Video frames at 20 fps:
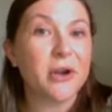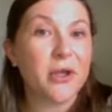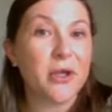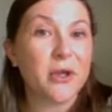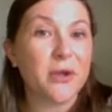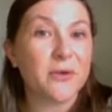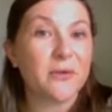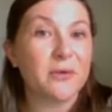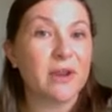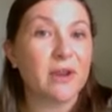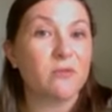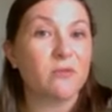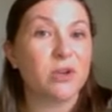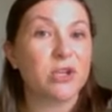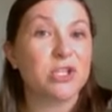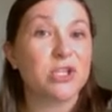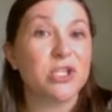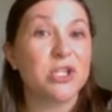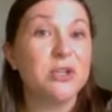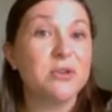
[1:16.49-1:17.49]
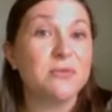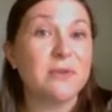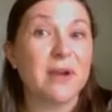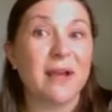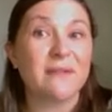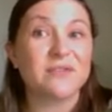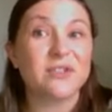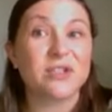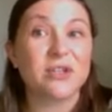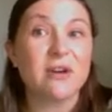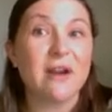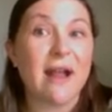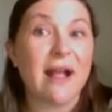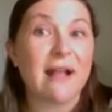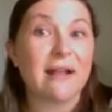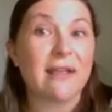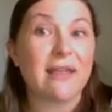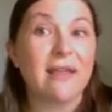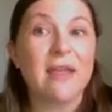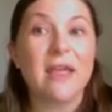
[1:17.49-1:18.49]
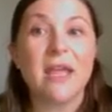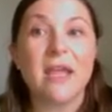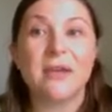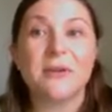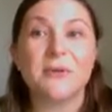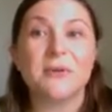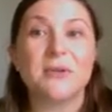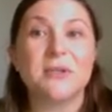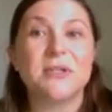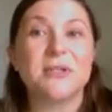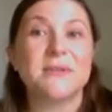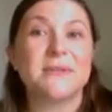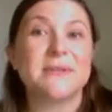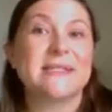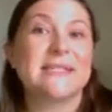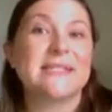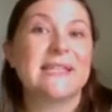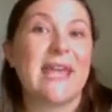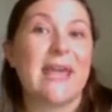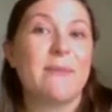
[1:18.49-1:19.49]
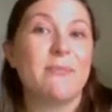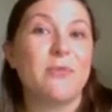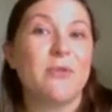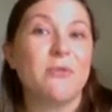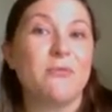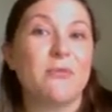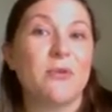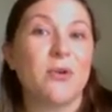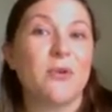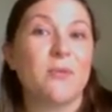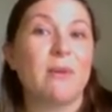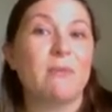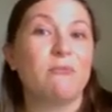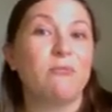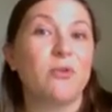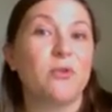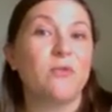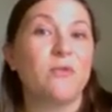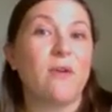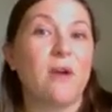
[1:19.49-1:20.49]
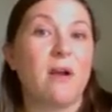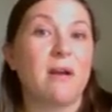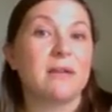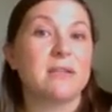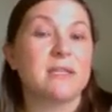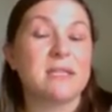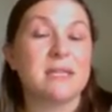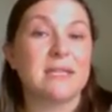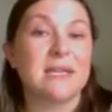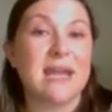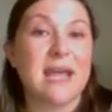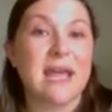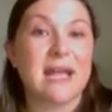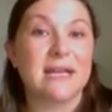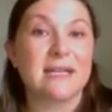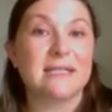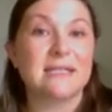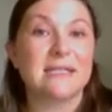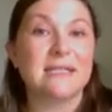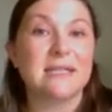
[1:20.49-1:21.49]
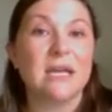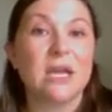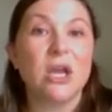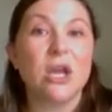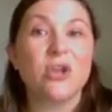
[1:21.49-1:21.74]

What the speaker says: code in which you have to crack in order to escape the room and move on to the next.